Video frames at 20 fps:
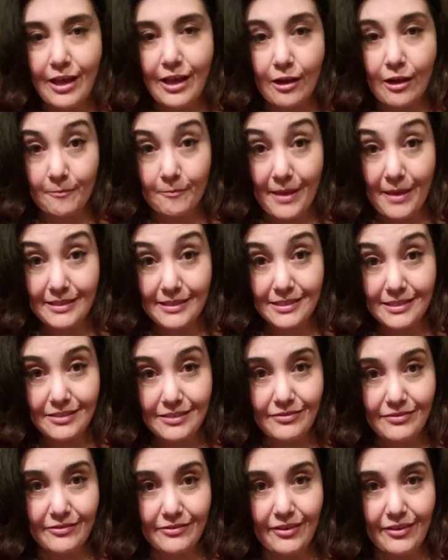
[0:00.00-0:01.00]

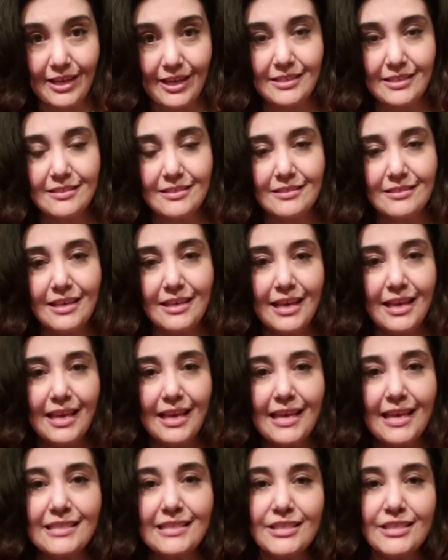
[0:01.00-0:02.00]
augmentative device
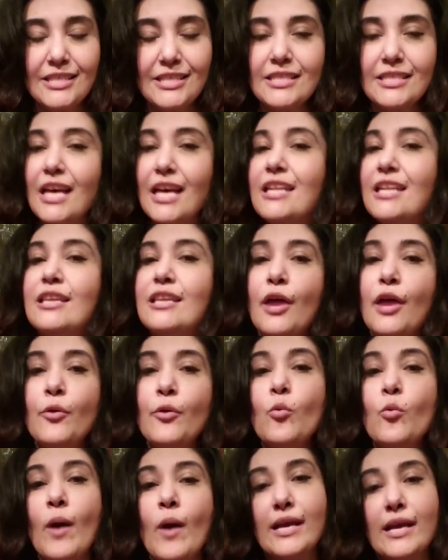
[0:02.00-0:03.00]
is just
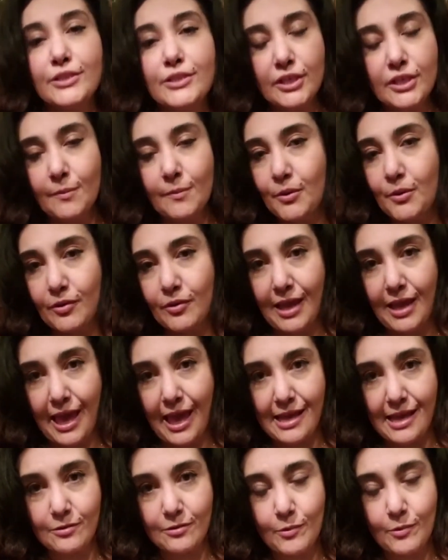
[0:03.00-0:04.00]
another way to
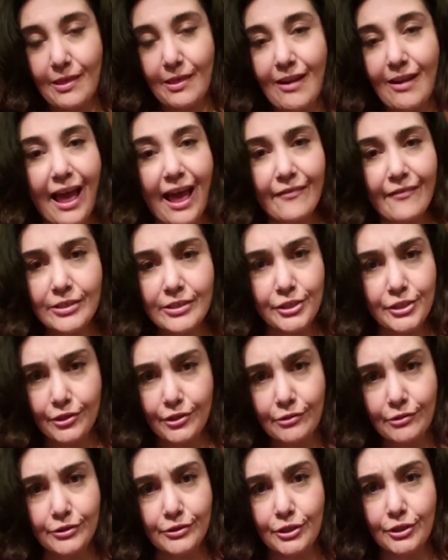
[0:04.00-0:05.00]
communicate without having to
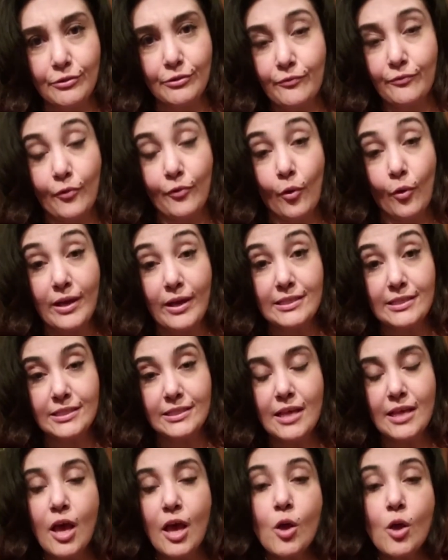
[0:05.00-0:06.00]
use your
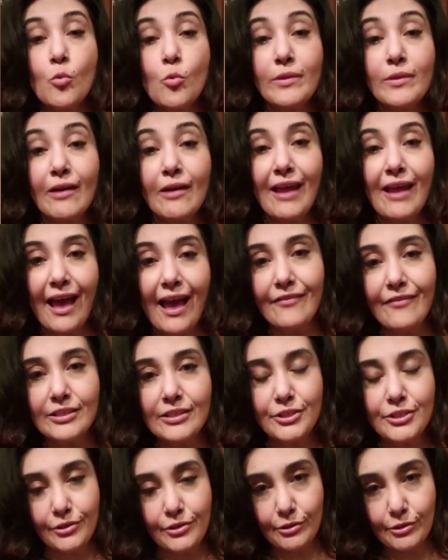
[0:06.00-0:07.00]
voice, without
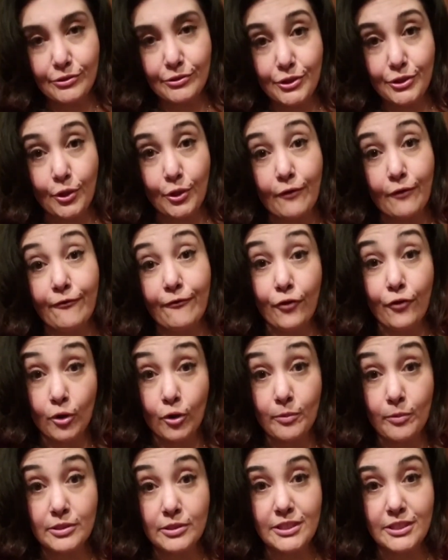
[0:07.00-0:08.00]
having to use your
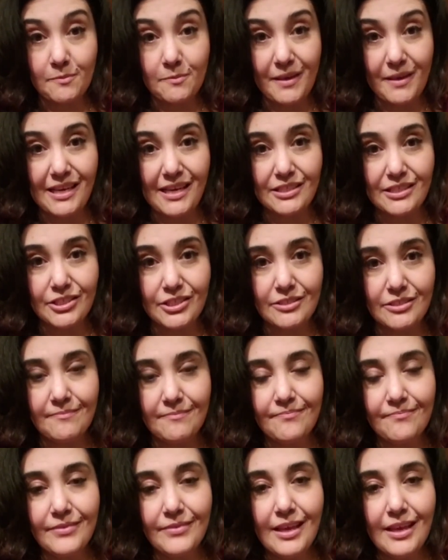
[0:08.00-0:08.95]
verbal speech.